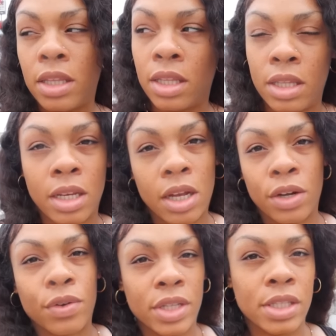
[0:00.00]
then the
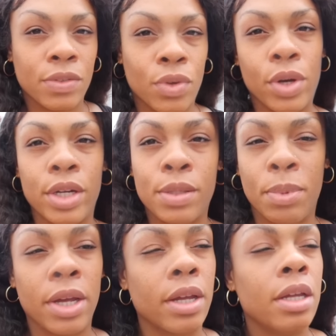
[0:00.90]
younger ones, of course.
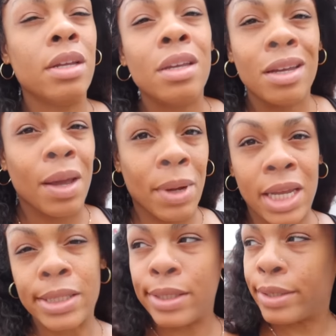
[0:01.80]
But my
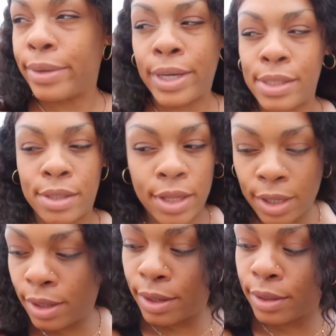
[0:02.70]
kids look crazy.
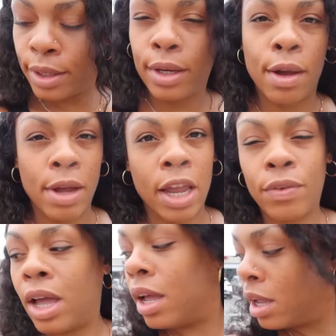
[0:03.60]
They literally oh,
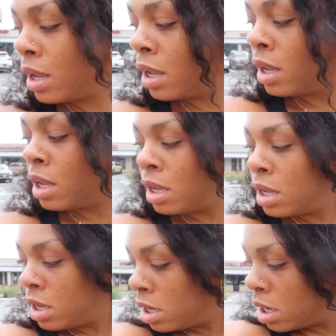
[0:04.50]
Ava.
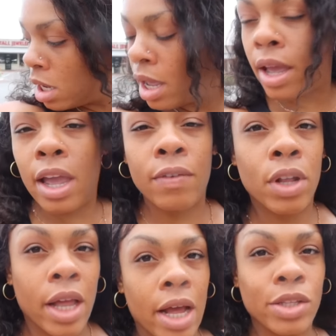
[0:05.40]
Bro.
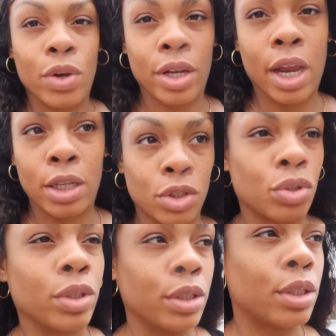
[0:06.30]
Ava has on Kaylin
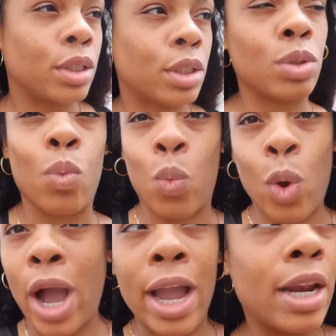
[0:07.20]
shorts. So
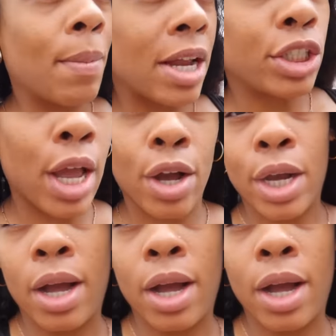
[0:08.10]
why did my child